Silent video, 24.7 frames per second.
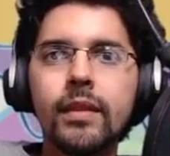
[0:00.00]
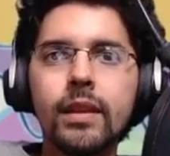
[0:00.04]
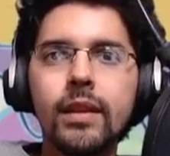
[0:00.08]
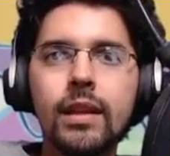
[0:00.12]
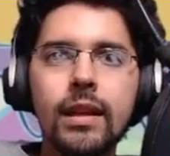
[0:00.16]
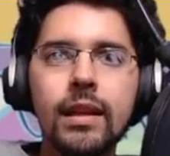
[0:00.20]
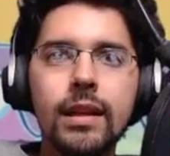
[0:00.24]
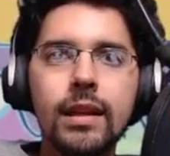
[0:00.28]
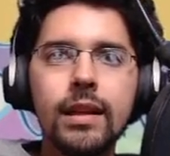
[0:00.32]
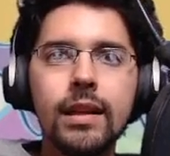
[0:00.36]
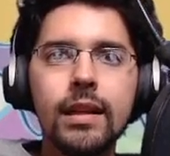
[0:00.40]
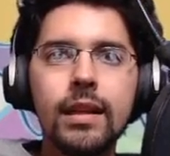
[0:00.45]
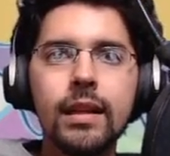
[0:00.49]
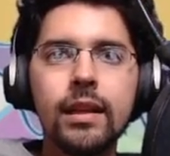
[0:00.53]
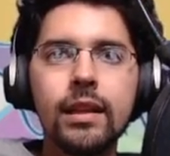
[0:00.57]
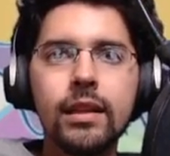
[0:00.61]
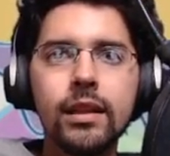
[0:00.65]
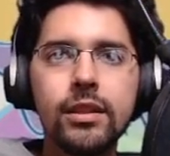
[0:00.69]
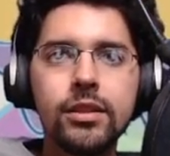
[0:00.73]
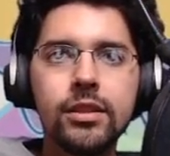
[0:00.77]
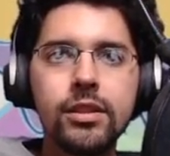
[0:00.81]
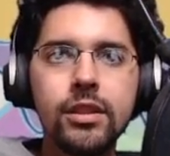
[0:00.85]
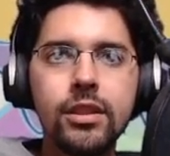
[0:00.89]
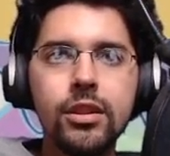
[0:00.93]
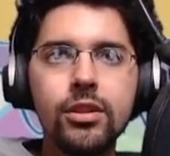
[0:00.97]

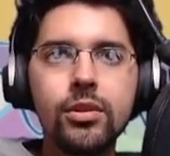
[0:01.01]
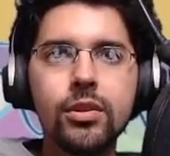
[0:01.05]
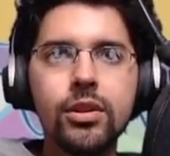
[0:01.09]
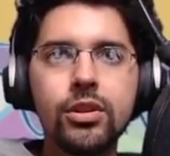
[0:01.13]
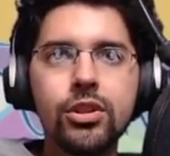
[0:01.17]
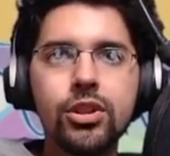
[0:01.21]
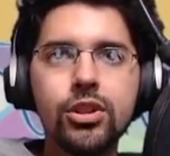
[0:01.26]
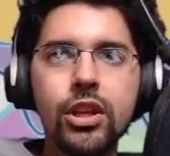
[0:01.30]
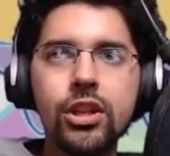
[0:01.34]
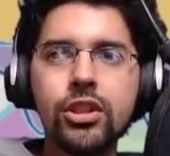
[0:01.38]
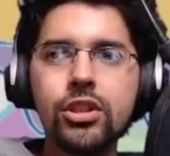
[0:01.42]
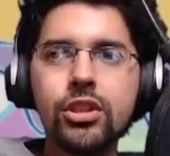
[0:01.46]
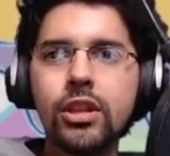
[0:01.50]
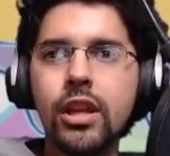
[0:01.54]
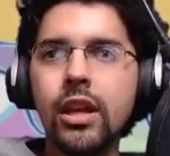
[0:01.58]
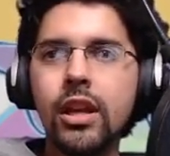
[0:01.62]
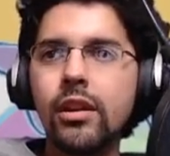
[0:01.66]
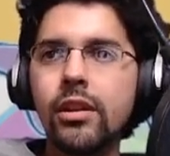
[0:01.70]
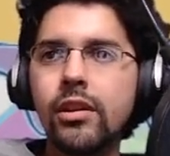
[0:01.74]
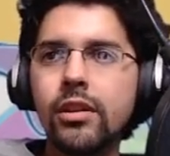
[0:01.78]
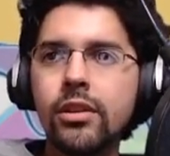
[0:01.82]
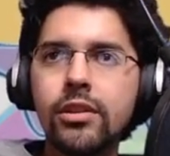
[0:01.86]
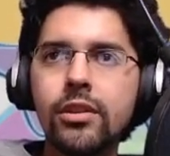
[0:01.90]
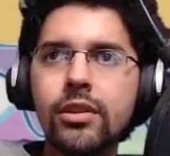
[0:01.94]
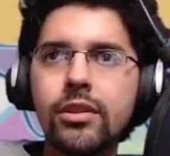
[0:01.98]
Let's see, you can change
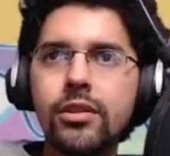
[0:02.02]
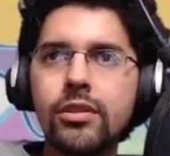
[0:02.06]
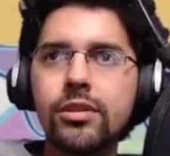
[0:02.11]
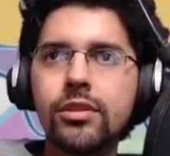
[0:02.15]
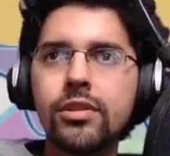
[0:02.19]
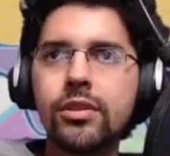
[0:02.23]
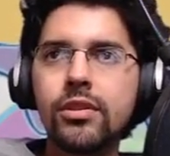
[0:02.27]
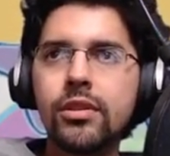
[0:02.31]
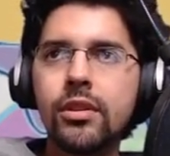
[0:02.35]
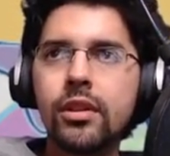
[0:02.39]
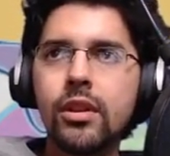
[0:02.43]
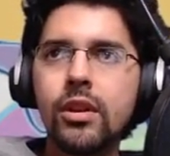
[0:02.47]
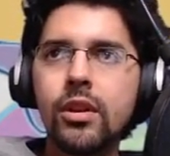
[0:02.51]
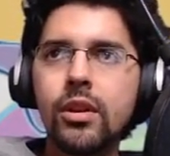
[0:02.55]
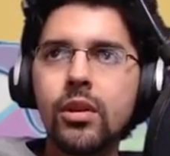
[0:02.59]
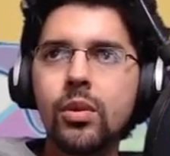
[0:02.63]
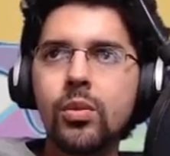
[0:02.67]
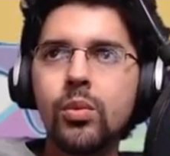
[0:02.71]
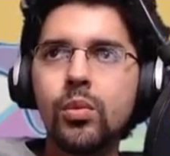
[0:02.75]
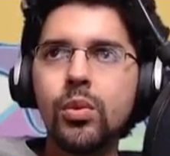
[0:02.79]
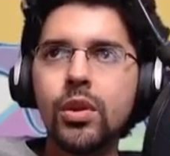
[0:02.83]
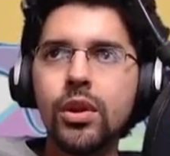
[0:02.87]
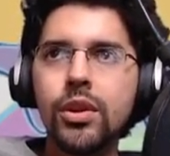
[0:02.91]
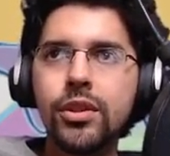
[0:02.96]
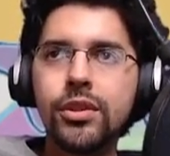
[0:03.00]
characters
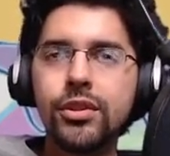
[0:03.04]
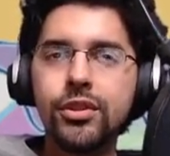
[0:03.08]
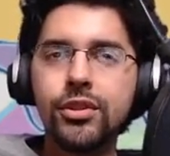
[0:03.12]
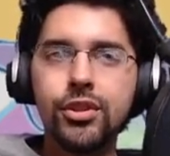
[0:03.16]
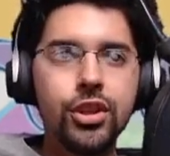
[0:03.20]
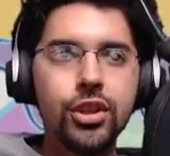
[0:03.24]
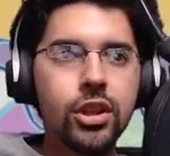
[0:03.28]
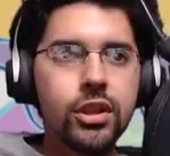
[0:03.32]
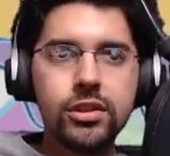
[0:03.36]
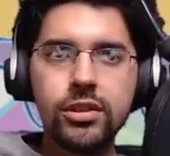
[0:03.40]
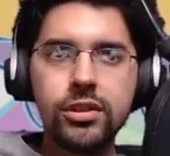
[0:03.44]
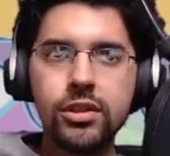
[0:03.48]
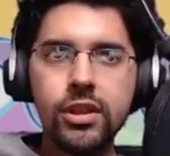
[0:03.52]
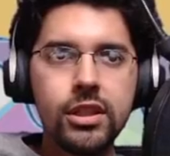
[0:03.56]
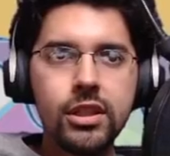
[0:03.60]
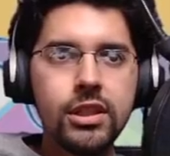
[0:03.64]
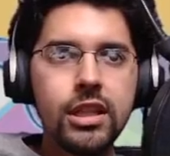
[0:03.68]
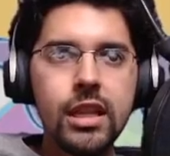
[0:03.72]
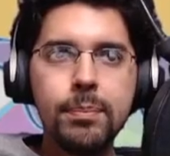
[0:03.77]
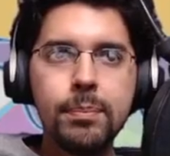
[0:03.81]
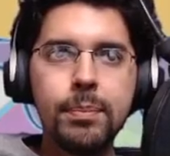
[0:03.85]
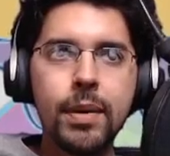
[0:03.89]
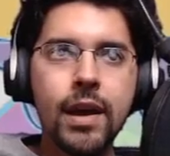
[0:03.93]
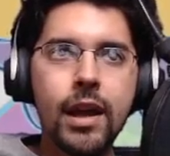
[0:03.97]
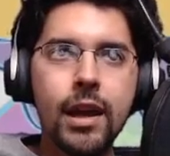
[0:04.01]
with just the
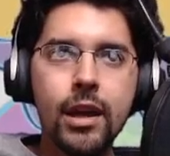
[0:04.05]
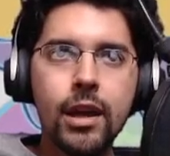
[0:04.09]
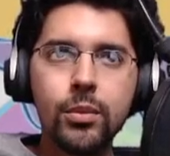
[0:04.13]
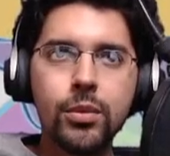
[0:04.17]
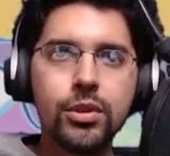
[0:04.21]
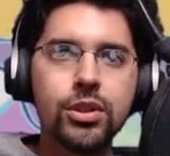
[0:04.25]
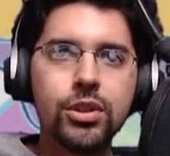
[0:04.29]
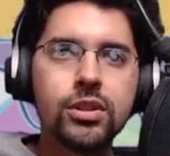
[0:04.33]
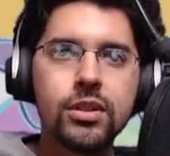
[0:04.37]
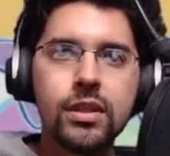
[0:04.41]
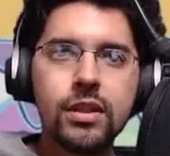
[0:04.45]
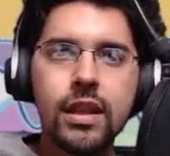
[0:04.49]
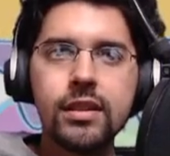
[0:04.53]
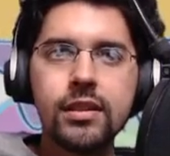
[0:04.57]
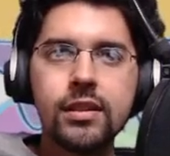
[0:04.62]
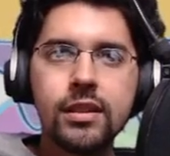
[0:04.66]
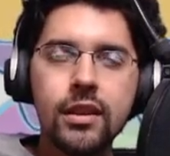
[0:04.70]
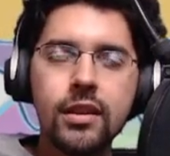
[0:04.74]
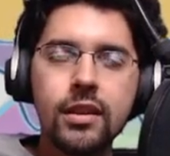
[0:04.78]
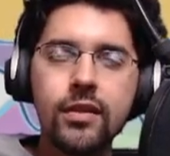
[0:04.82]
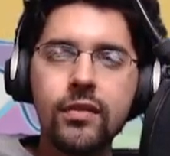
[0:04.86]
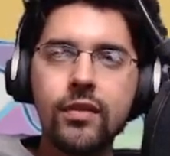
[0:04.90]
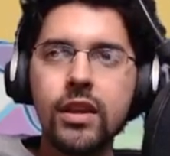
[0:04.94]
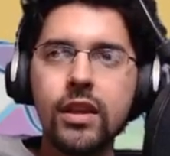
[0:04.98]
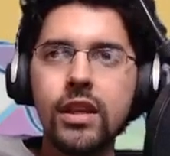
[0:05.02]
D-pad, which is nice and
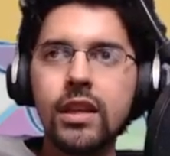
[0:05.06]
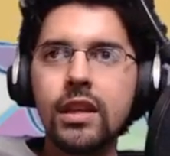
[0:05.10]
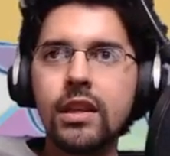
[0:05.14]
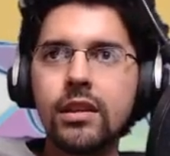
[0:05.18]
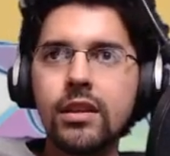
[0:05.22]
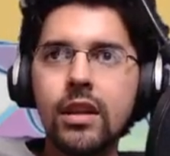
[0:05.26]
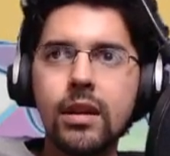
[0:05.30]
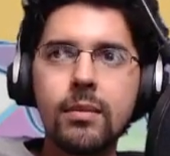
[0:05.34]
convenient.